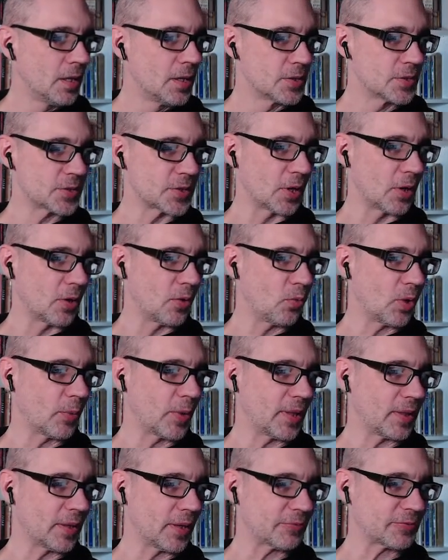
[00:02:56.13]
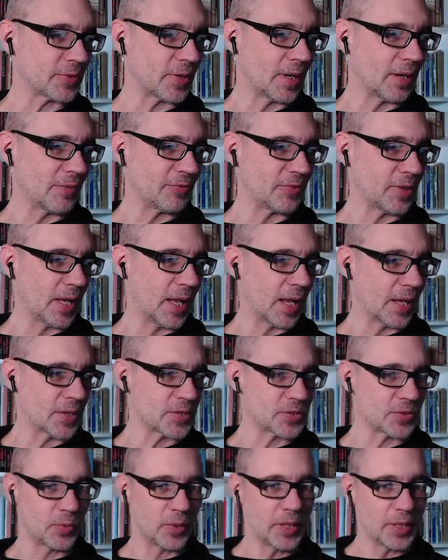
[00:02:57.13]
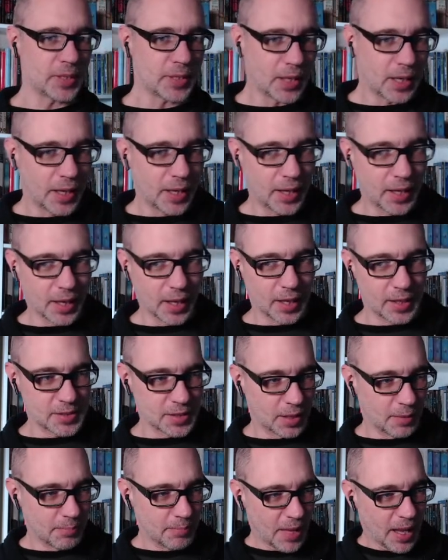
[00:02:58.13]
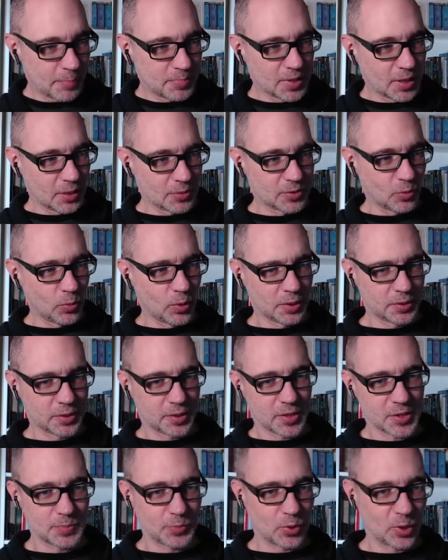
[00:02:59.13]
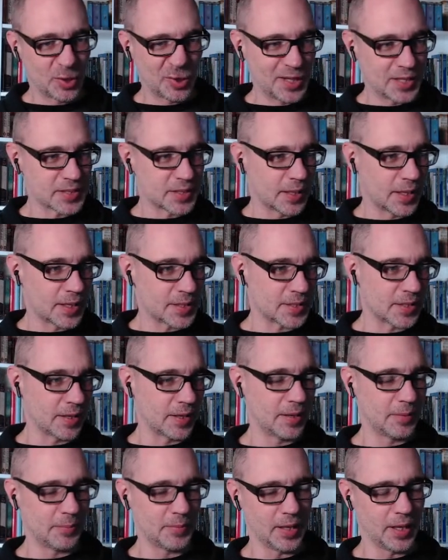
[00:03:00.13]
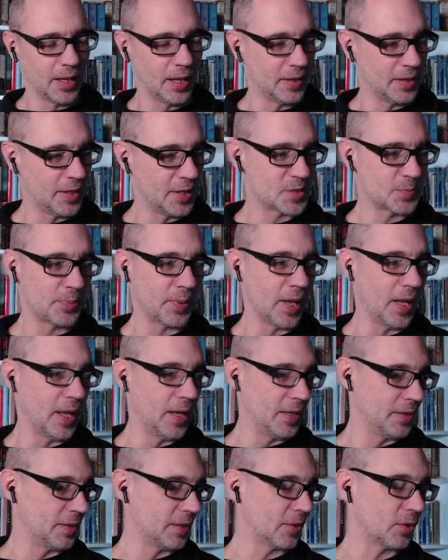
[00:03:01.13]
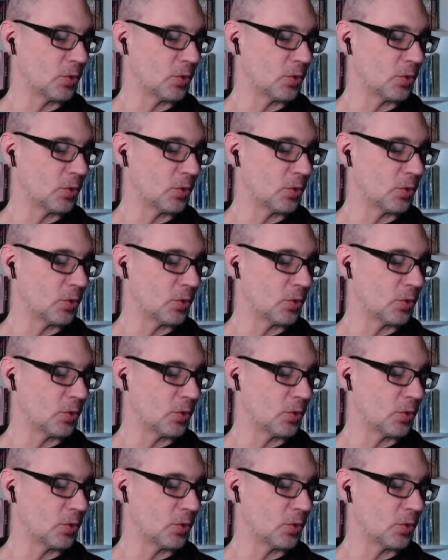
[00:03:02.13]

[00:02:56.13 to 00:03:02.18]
So where we left off last week, I had mapped out the wilderness more or less last time, and it's been